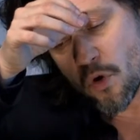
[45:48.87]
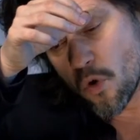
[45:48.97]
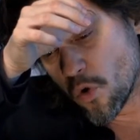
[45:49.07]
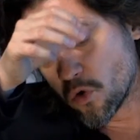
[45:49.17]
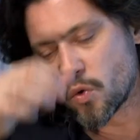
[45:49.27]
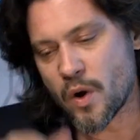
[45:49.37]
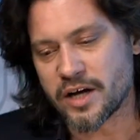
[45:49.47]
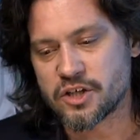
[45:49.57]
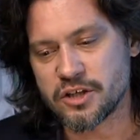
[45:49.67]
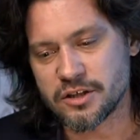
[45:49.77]
all
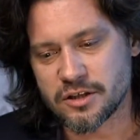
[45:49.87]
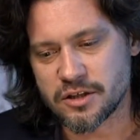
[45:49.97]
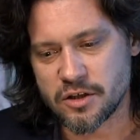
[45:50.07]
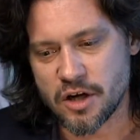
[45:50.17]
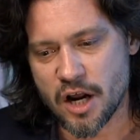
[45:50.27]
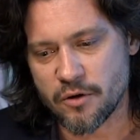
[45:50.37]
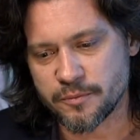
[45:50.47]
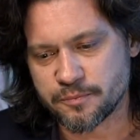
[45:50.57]
questions, you know,